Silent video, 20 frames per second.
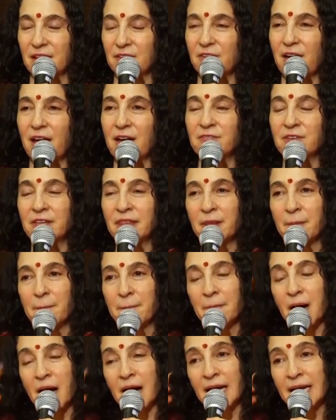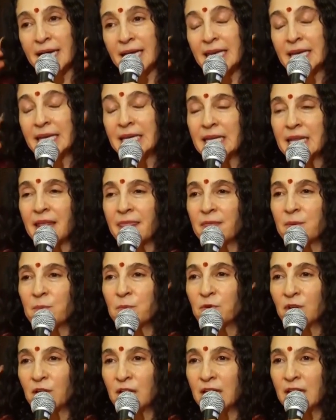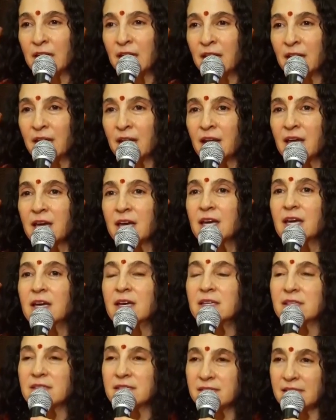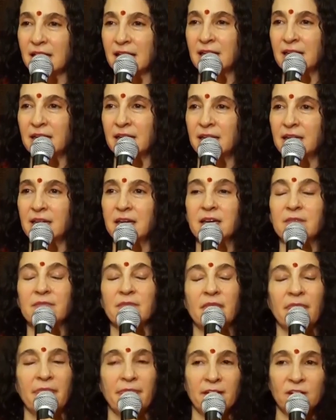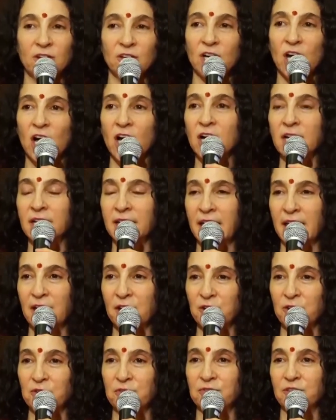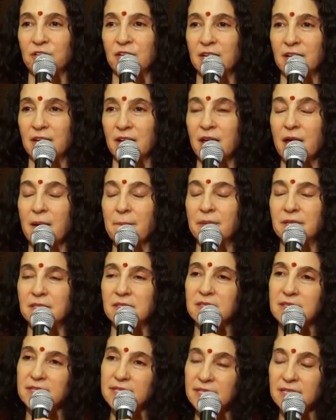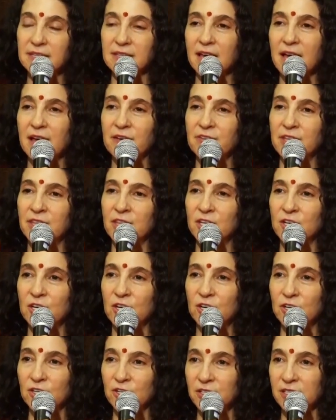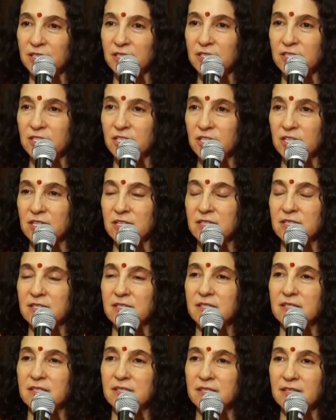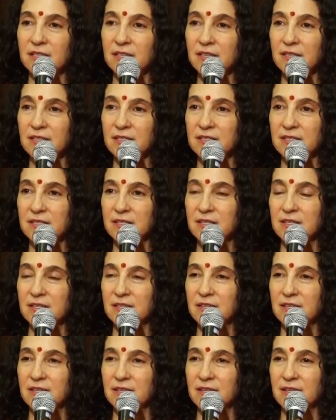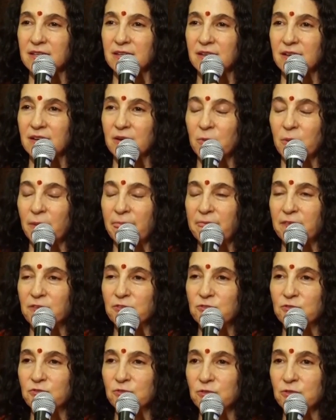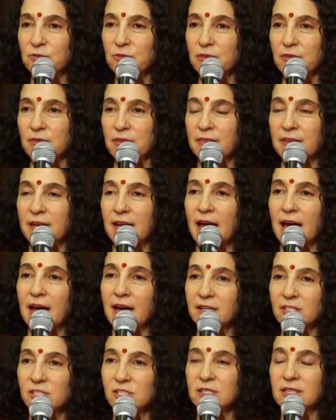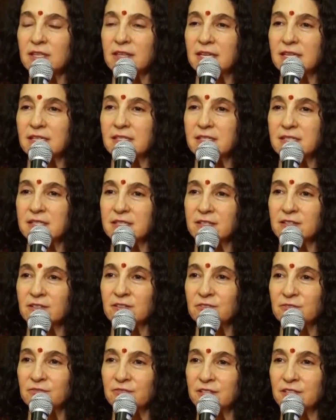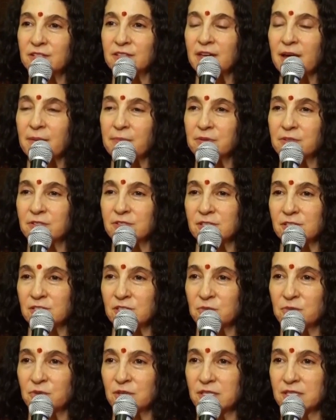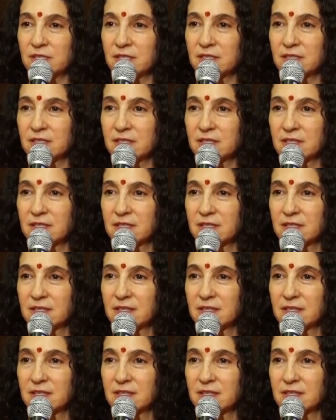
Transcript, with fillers: of having the mind and the brain say, they're gone, get over it. But still having the courage to sit with the truth that actually they still feel that person's presence.